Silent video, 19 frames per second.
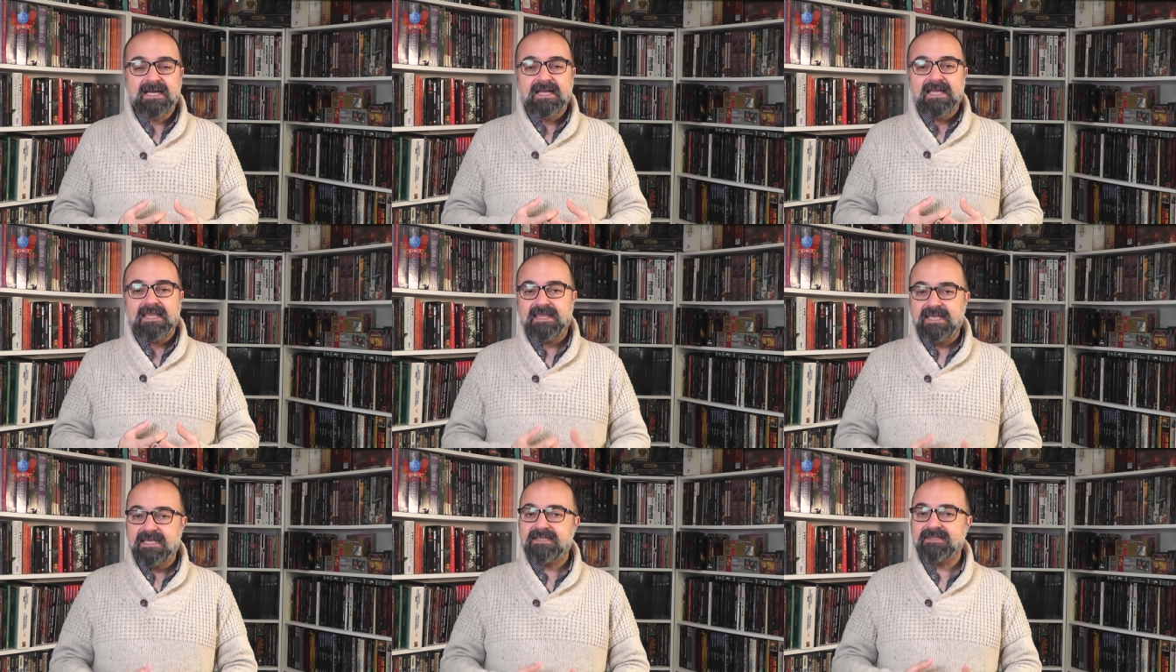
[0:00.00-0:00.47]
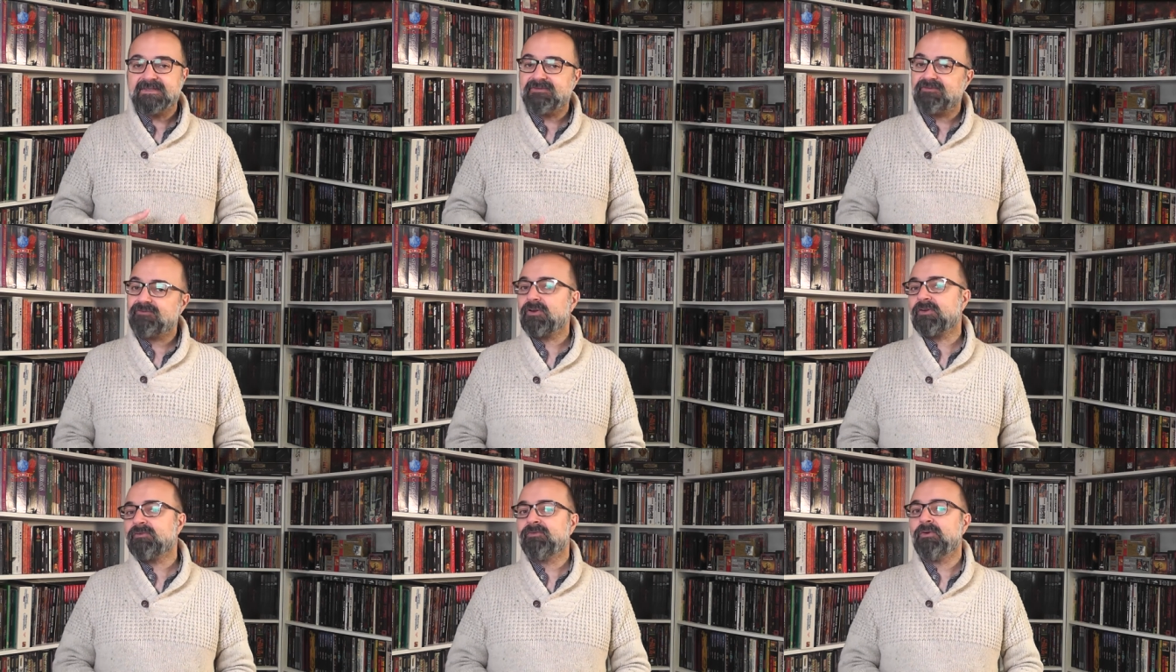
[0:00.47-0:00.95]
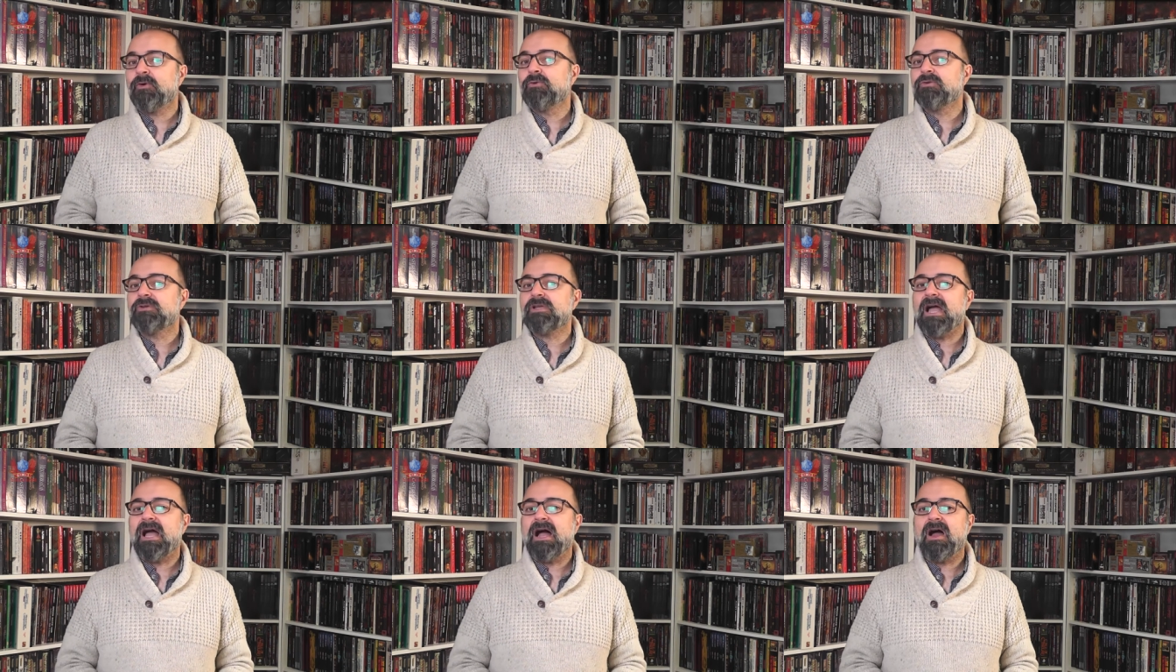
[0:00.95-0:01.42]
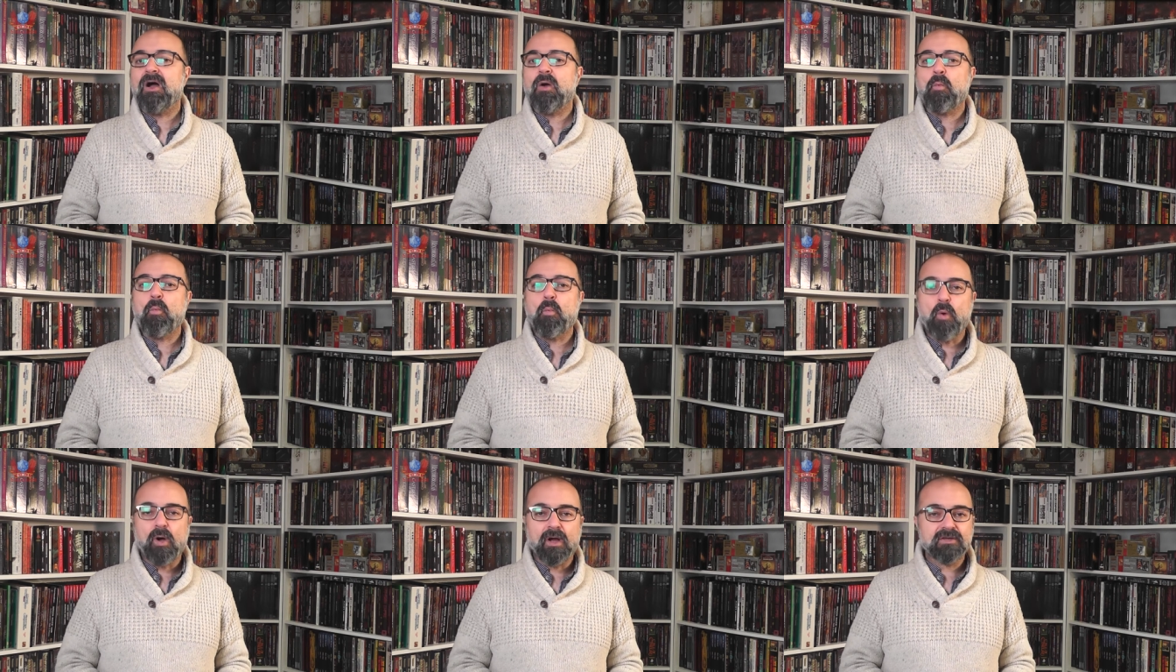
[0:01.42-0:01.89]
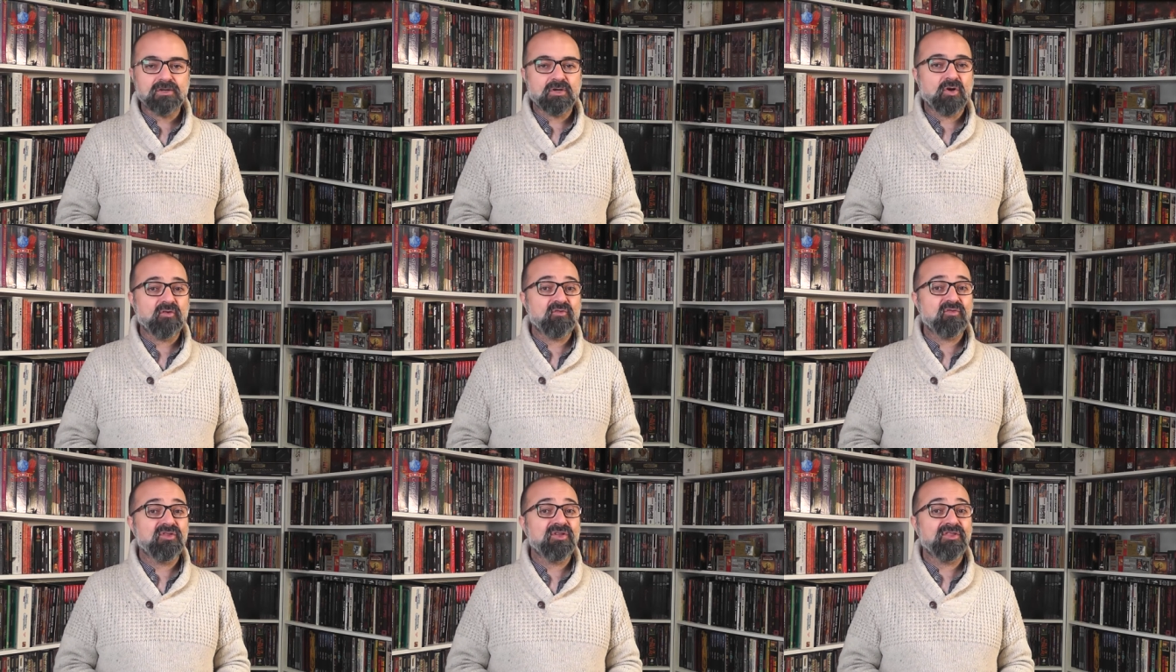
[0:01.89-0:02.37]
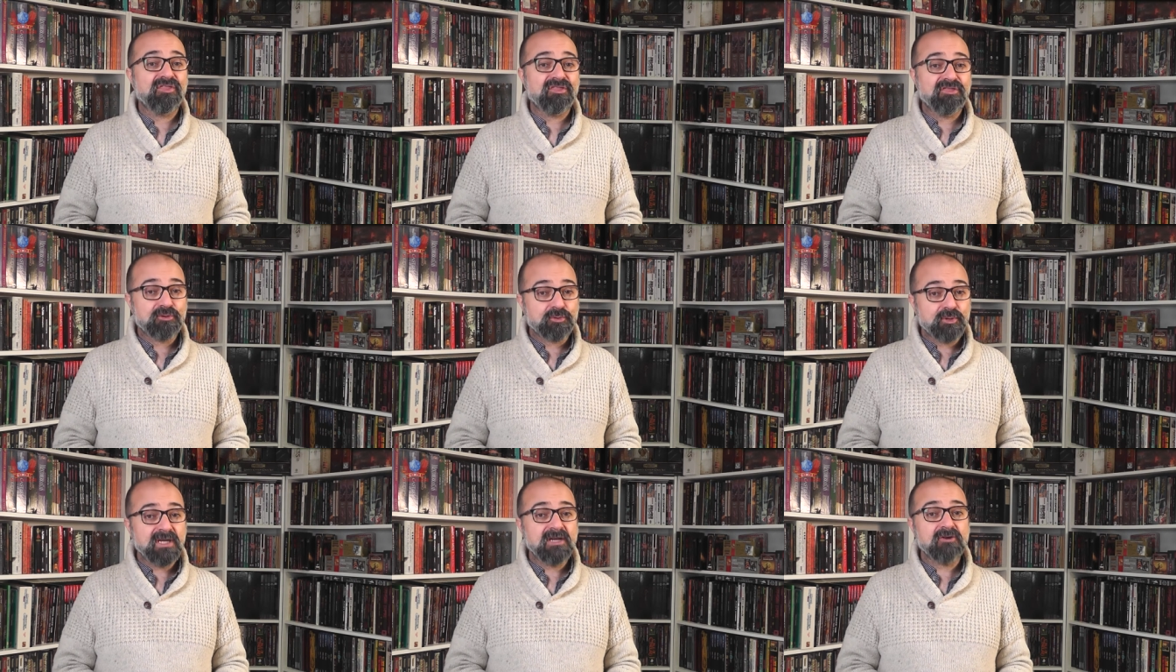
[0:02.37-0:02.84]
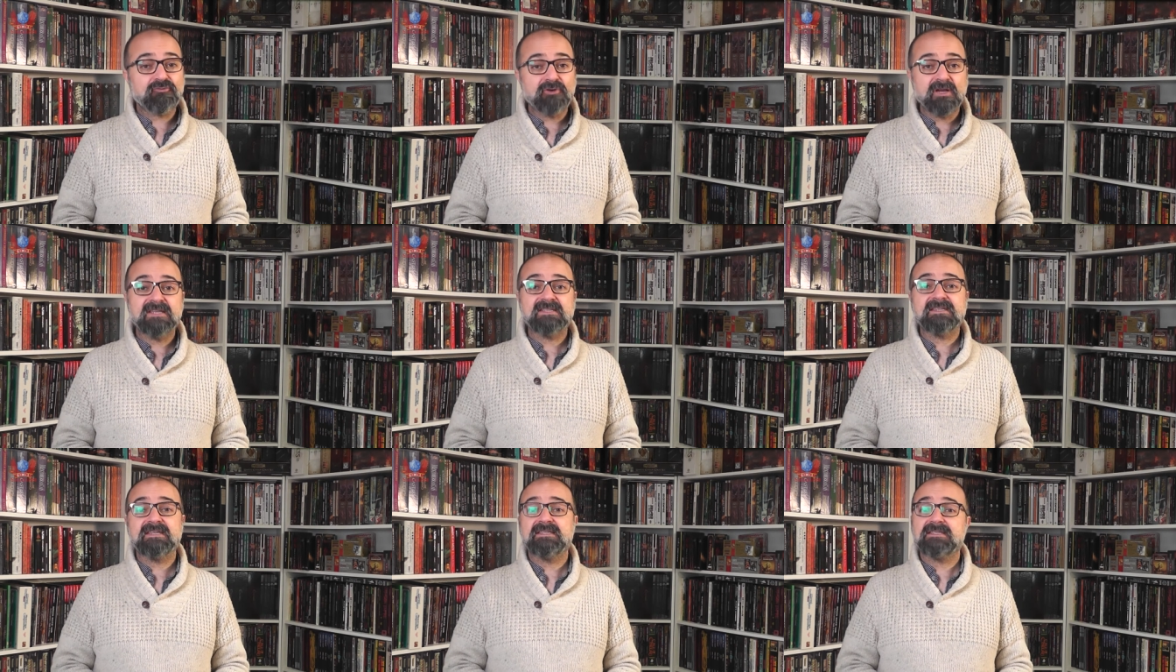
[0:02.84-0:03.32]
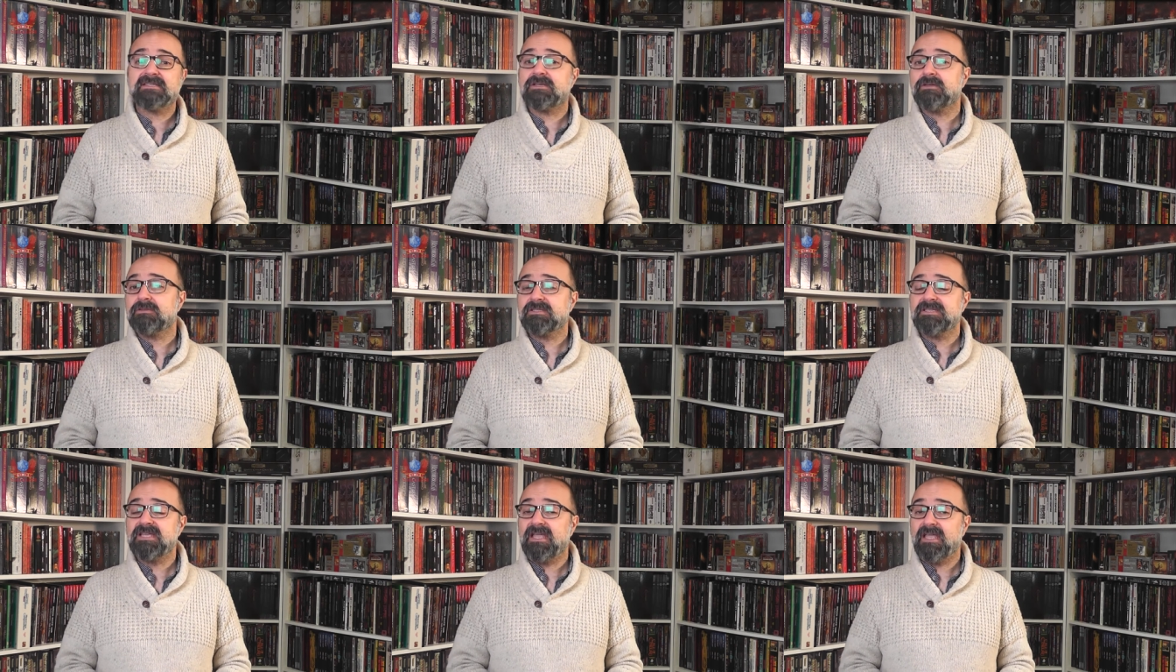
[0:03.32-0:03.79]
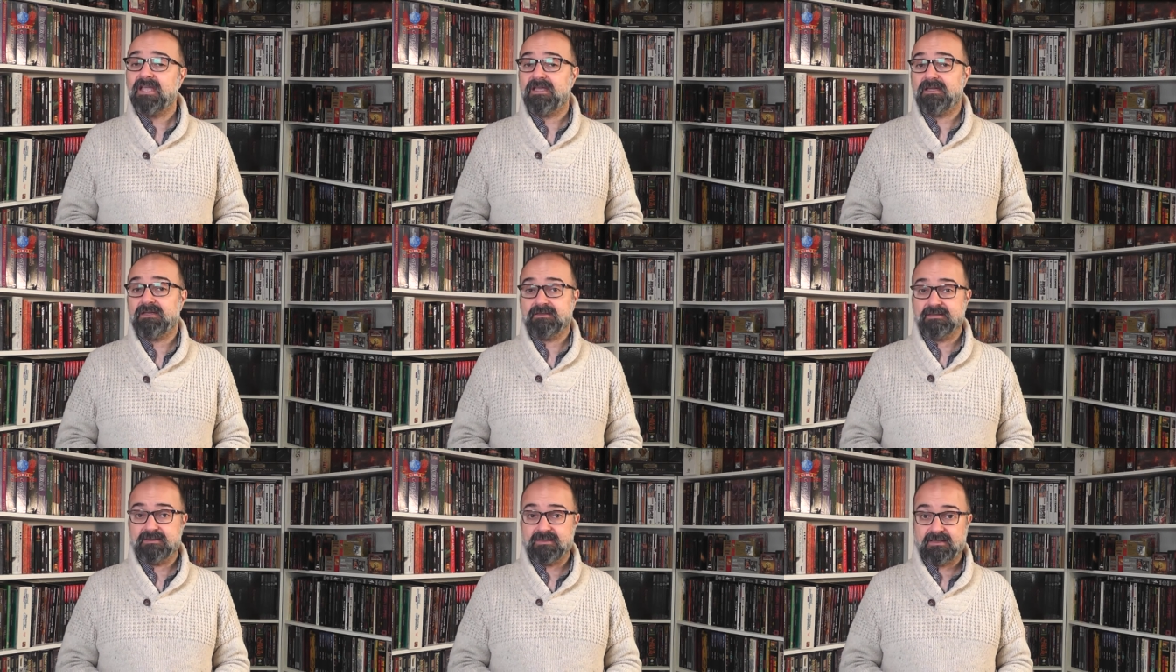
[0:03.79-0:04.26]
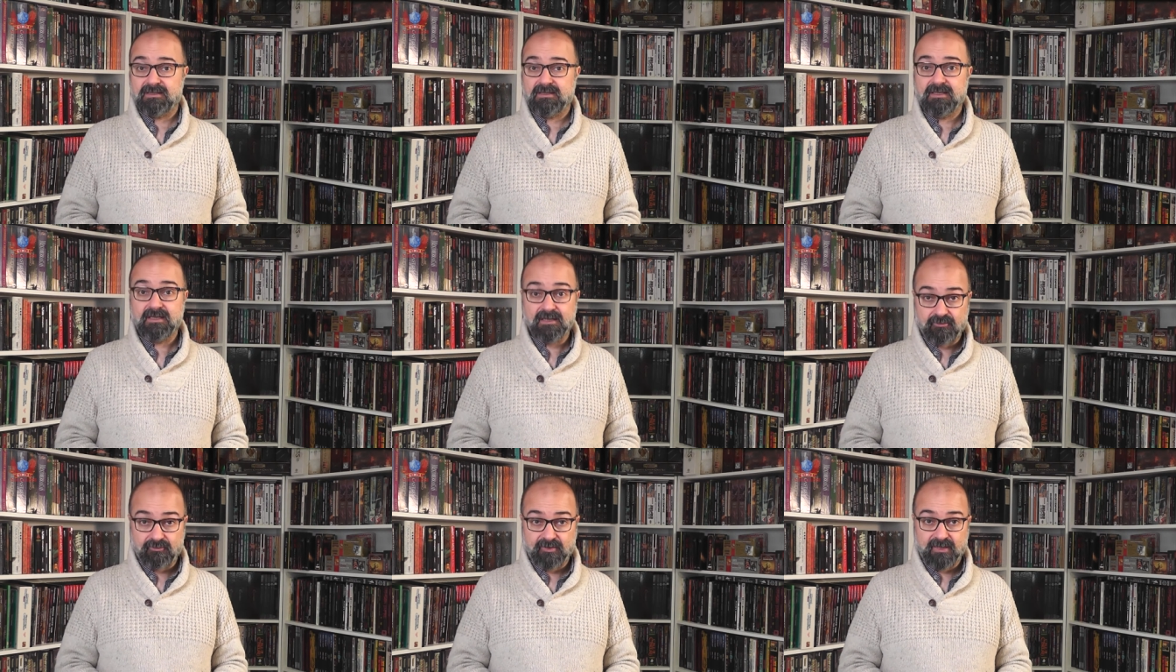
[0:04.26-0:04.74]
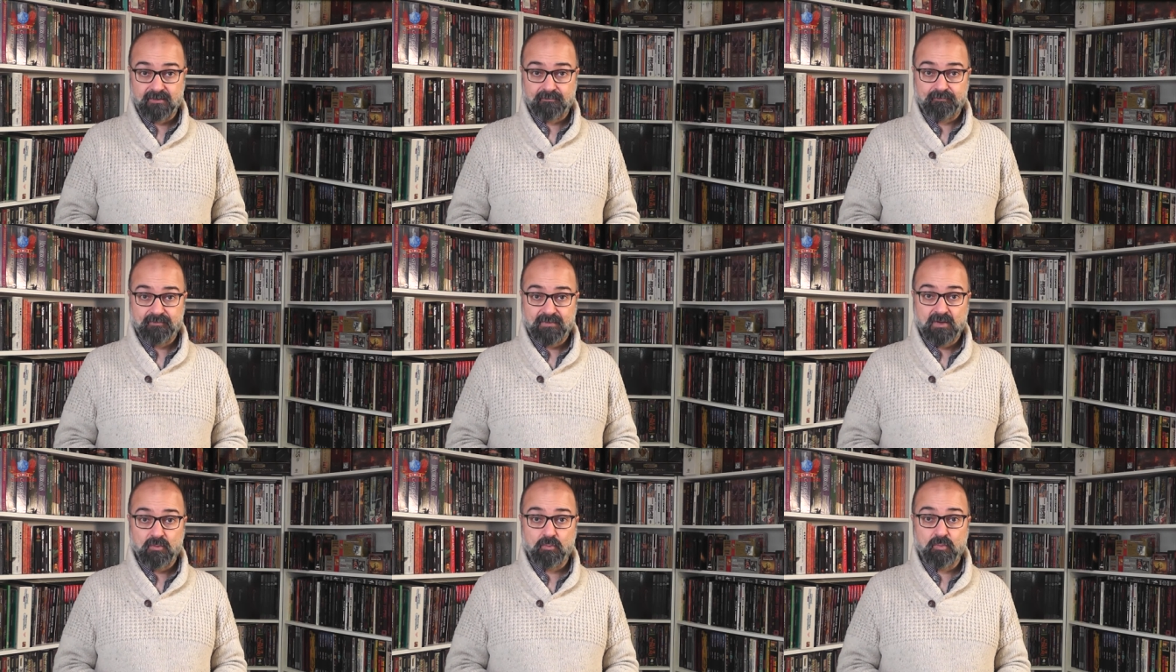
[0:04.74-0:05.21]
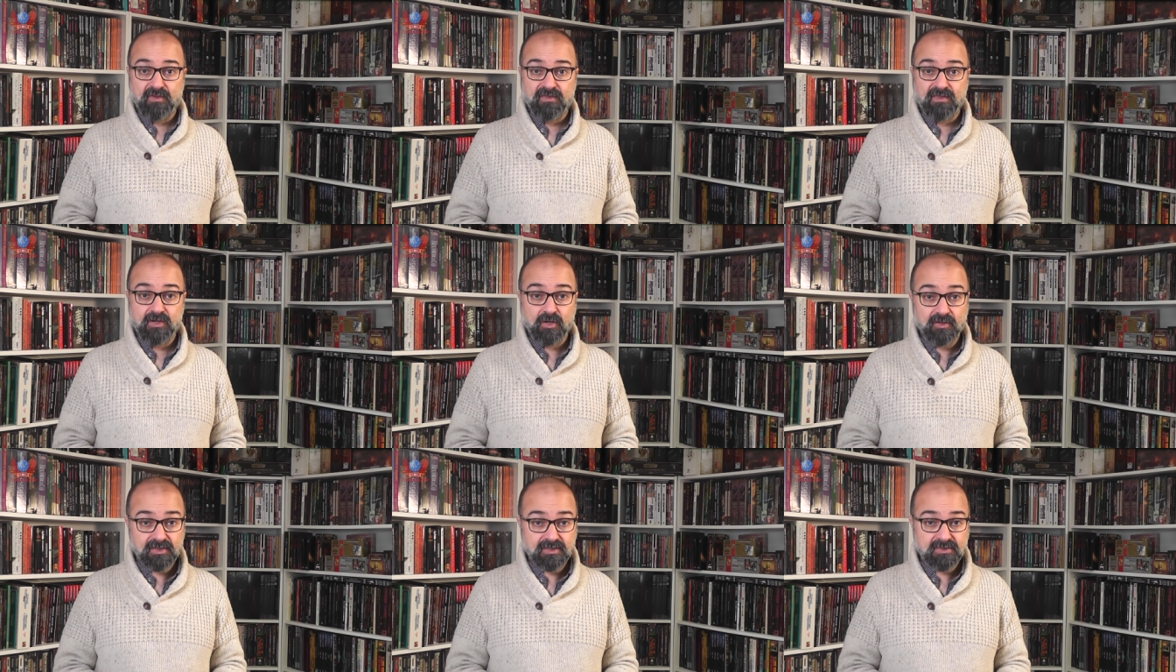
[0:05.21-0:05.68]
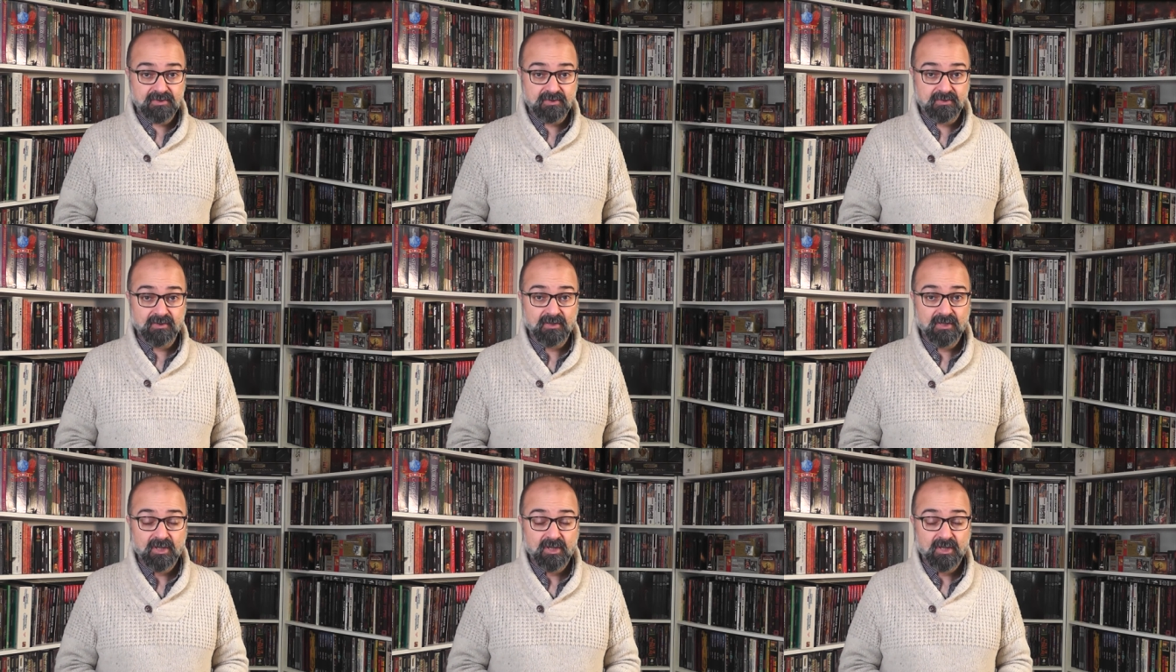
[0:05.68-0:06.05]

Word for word: these Frogfolk are one of the 3 races contained herein, with the other 2